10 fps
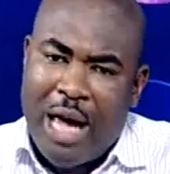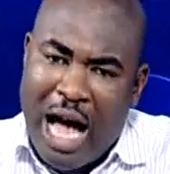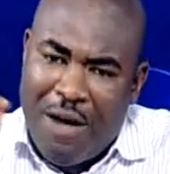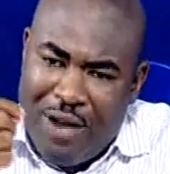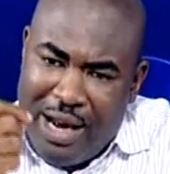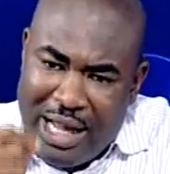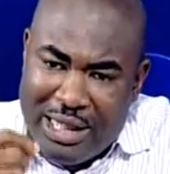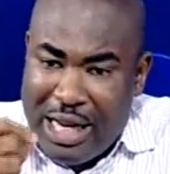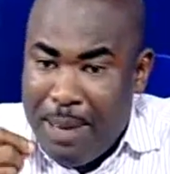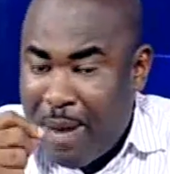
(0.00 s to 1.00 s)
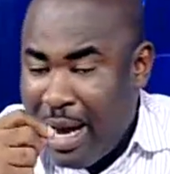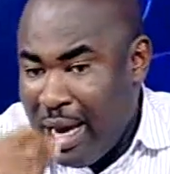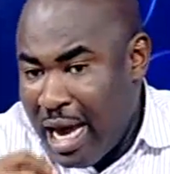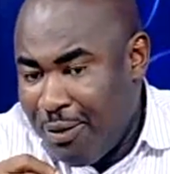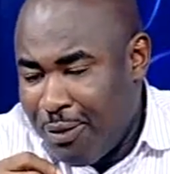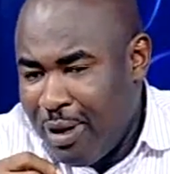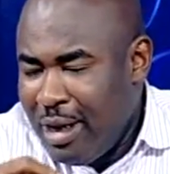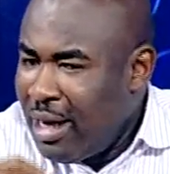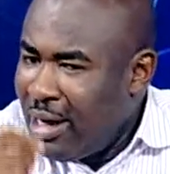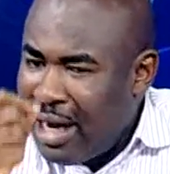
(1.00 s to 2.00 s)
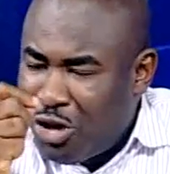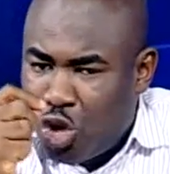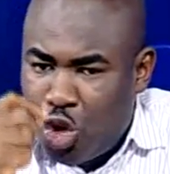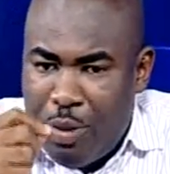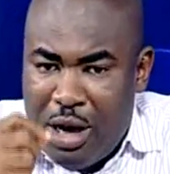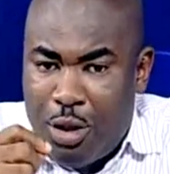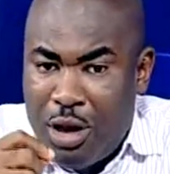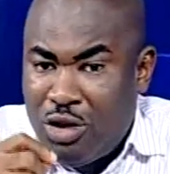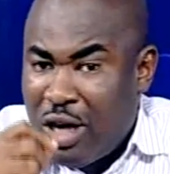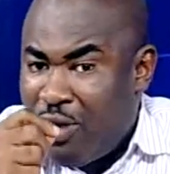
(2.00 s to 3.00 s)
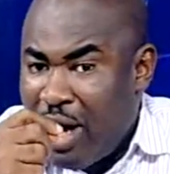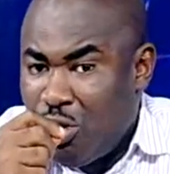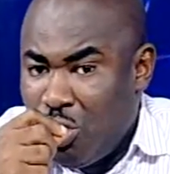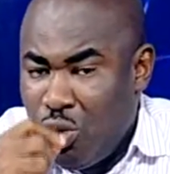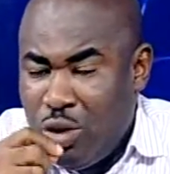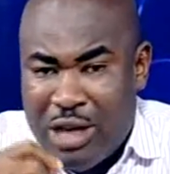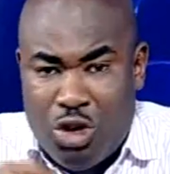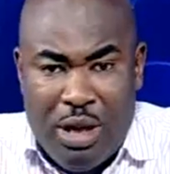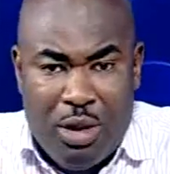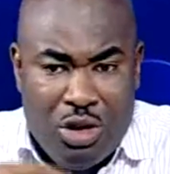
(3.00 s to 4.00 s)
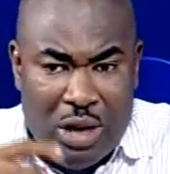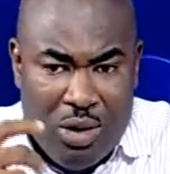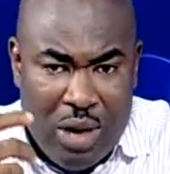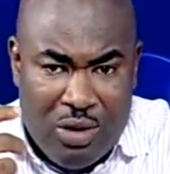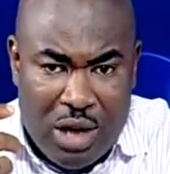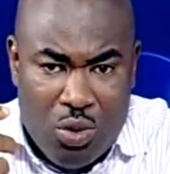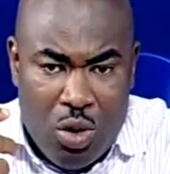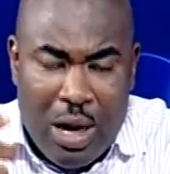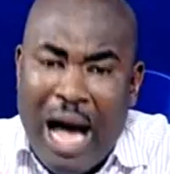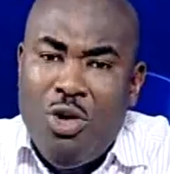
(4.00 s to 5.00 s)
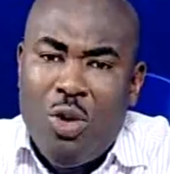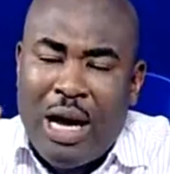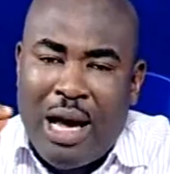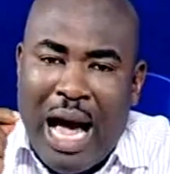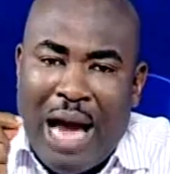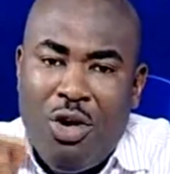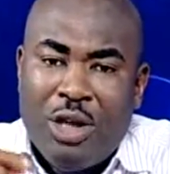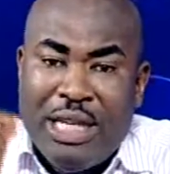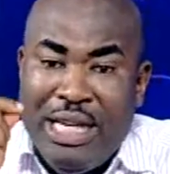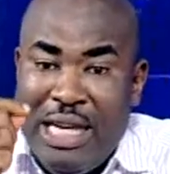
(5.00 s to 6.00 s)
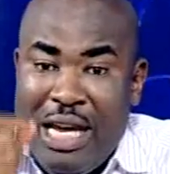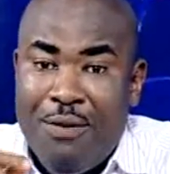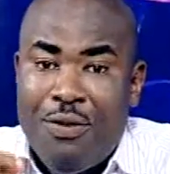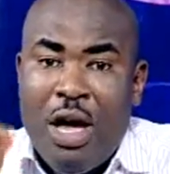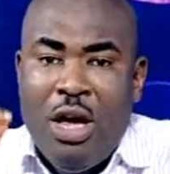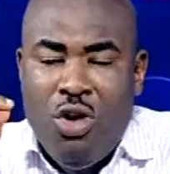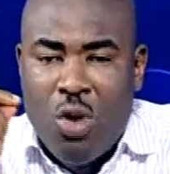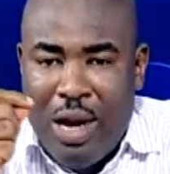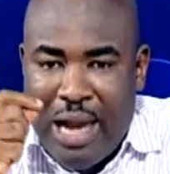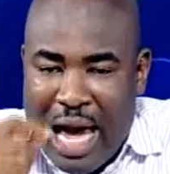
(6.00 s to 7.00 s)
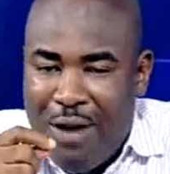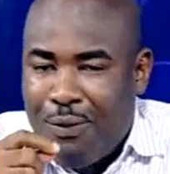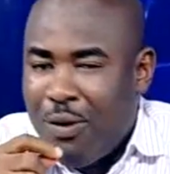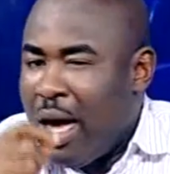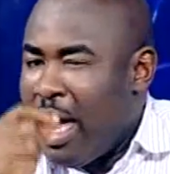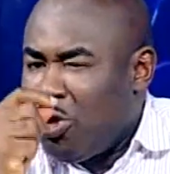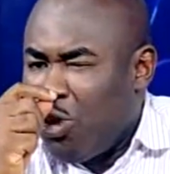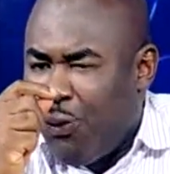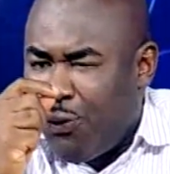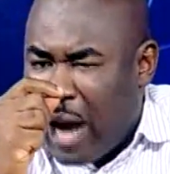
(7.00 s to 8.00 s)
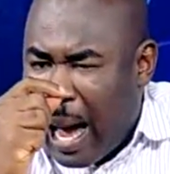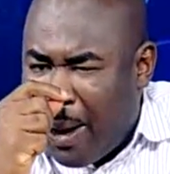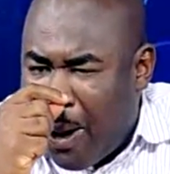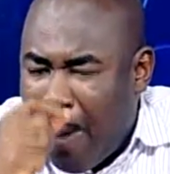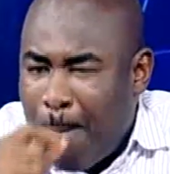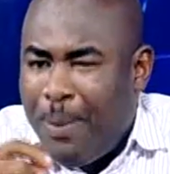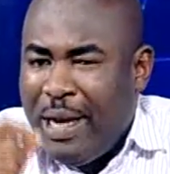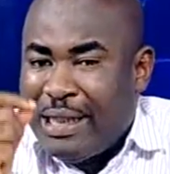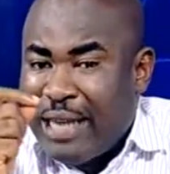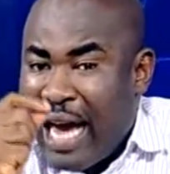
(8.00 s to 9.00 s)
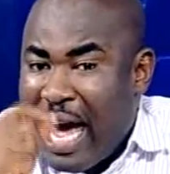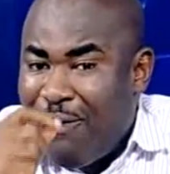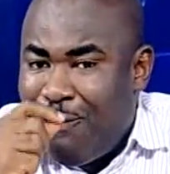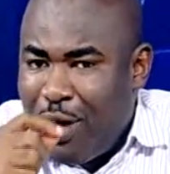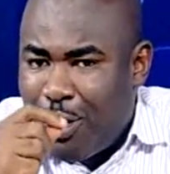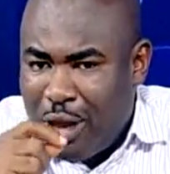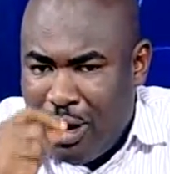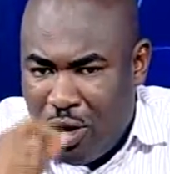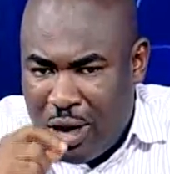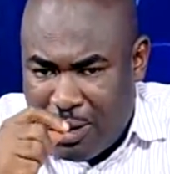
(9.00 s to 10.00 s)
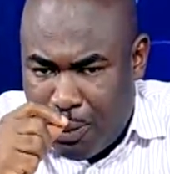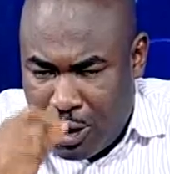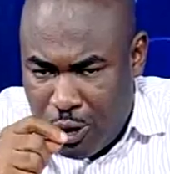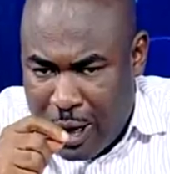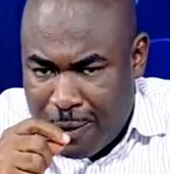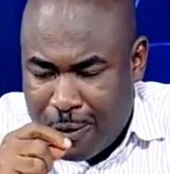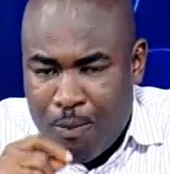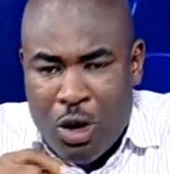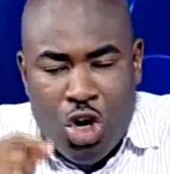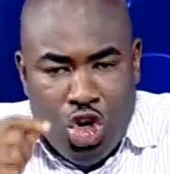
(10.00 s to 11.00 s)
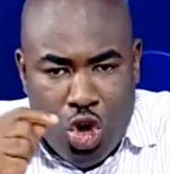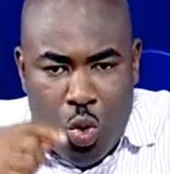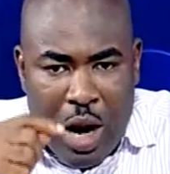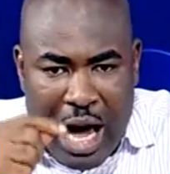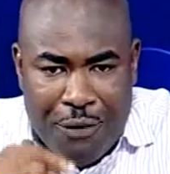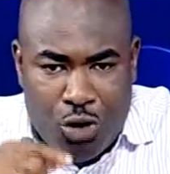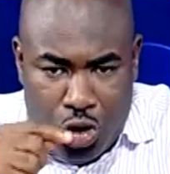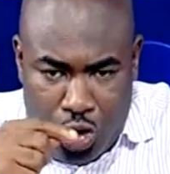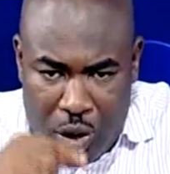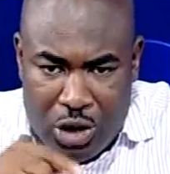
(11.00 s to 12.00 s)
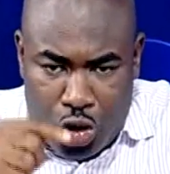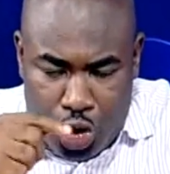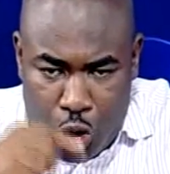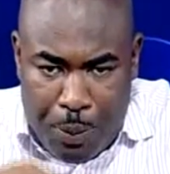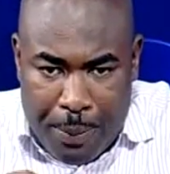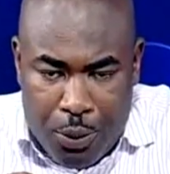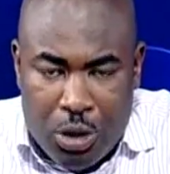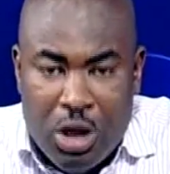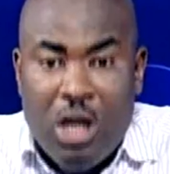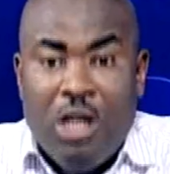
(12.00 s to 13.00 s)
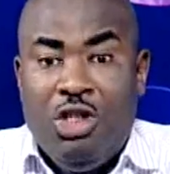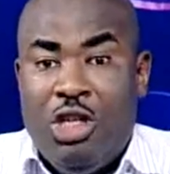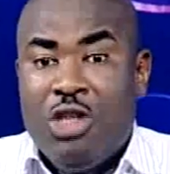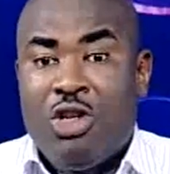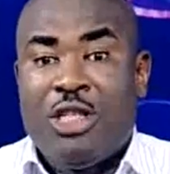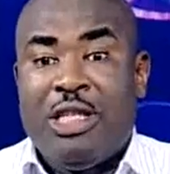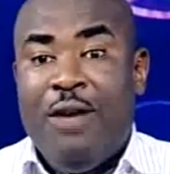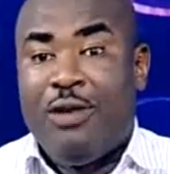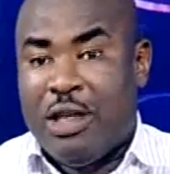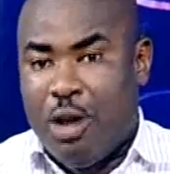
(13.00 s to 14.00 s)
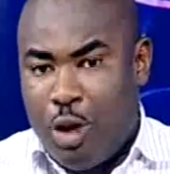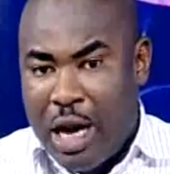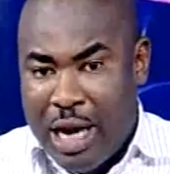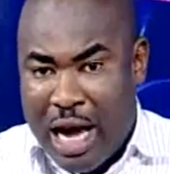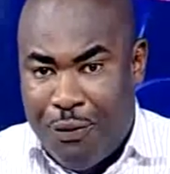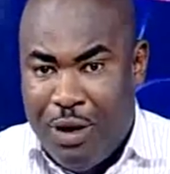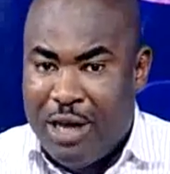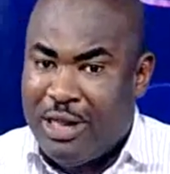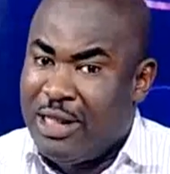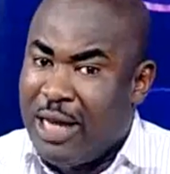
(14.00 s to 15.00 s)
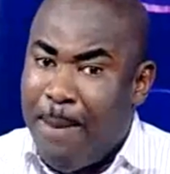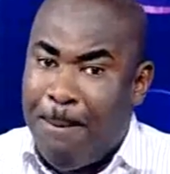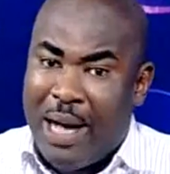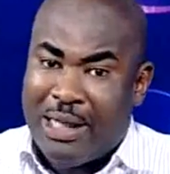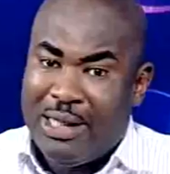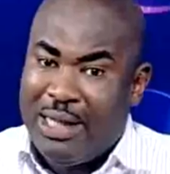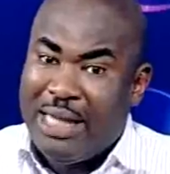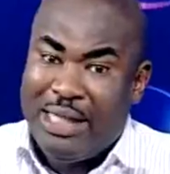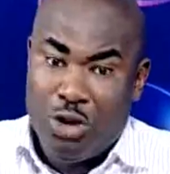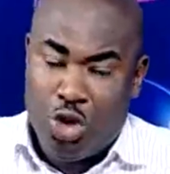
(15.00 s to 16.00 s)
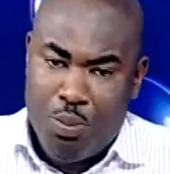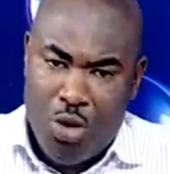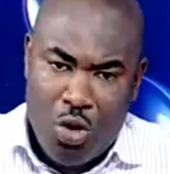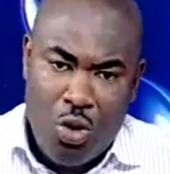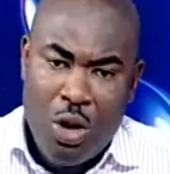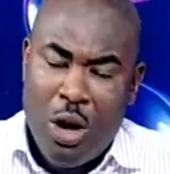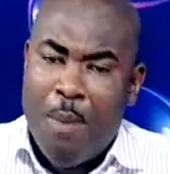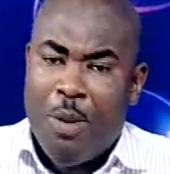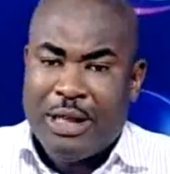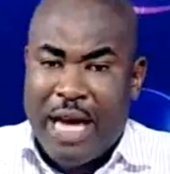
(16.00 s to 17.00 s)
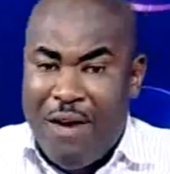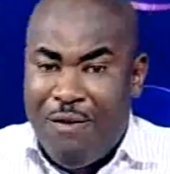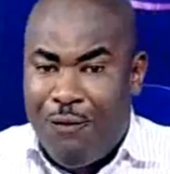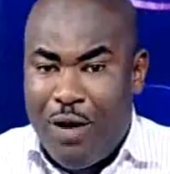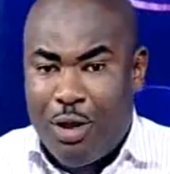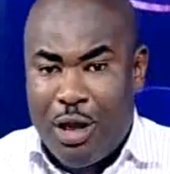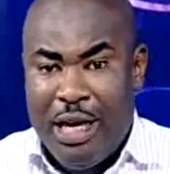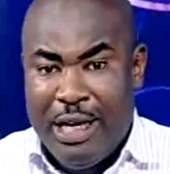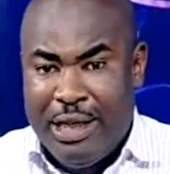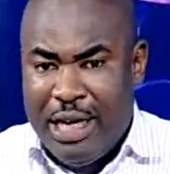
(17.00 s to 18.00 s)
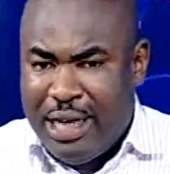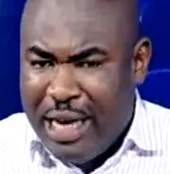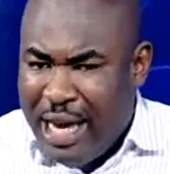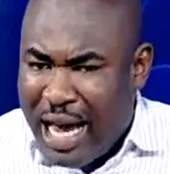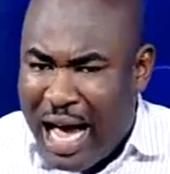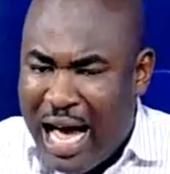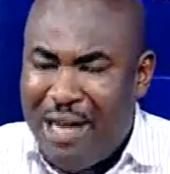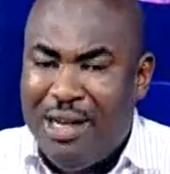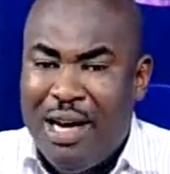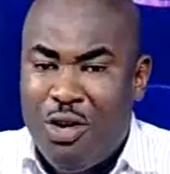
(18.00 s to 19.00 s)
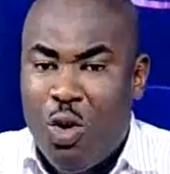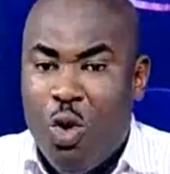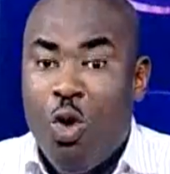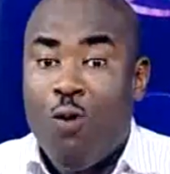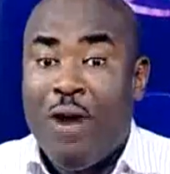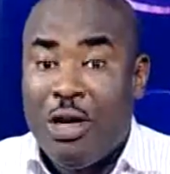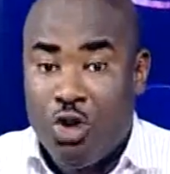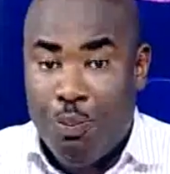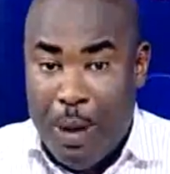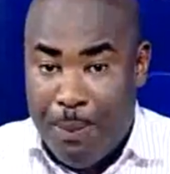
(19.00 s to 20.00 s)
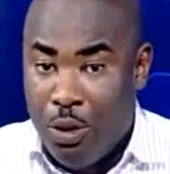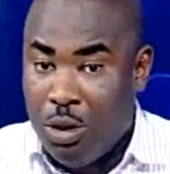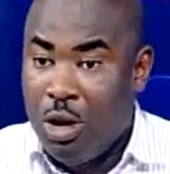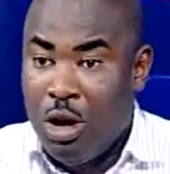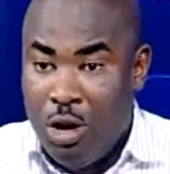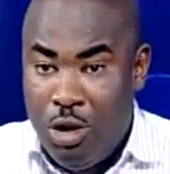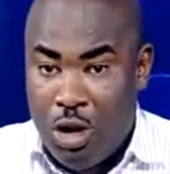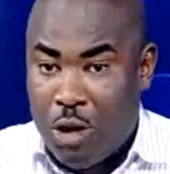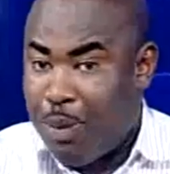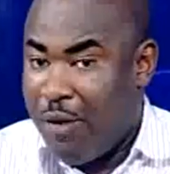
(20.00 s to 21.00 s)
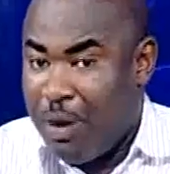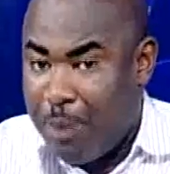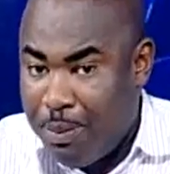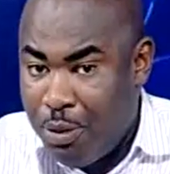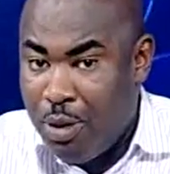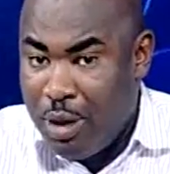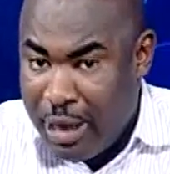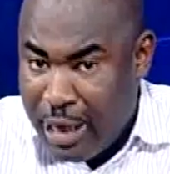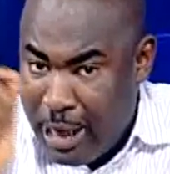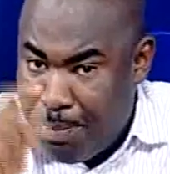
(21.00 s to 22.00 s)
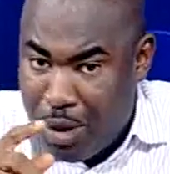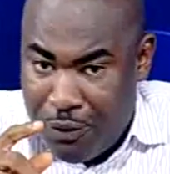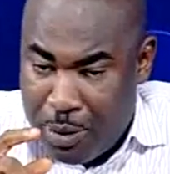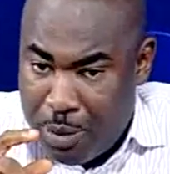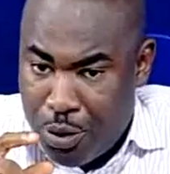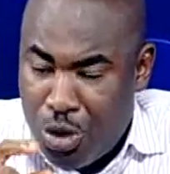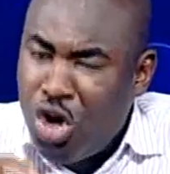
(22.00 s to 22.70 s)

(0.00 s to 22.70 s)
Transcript: I've learned in my life that there are so many things you are trying to do. There are so many things you are trying to work. You cannot live your life to accomplish everything God has put in your heart. You will have to do it through people. Jesus lived 33 and a half years. His impact is there till tomorrow. But everything he did, he handed over to people. Not perfect people, imperfect people.